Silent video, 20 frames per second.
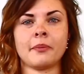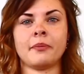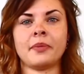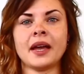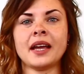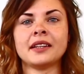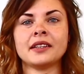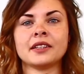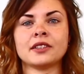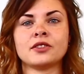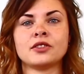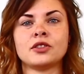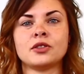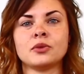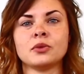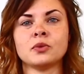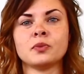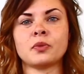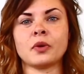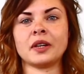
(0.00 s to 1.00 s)
Pana
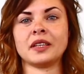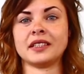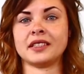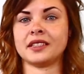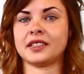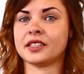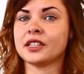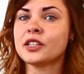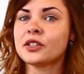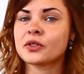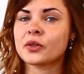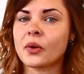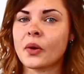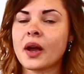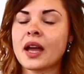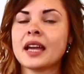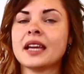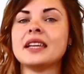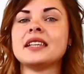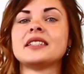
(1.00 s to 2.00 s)

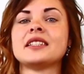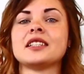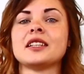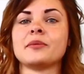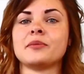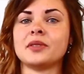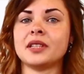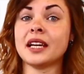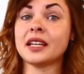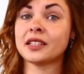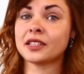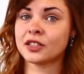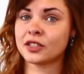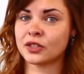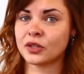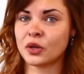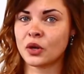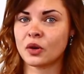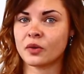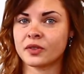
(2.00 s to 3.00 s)
2.0 is an updated
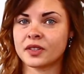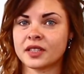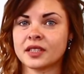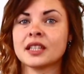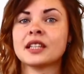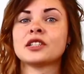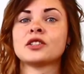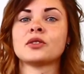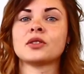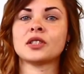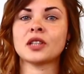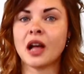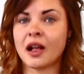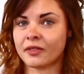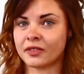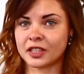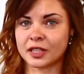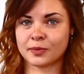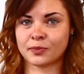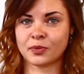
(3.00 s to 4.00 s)
service to
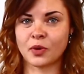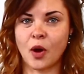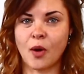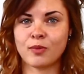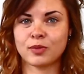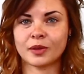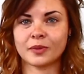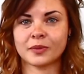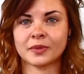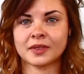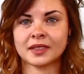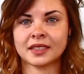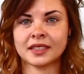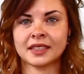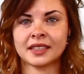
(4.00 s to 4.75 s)
solve this problem.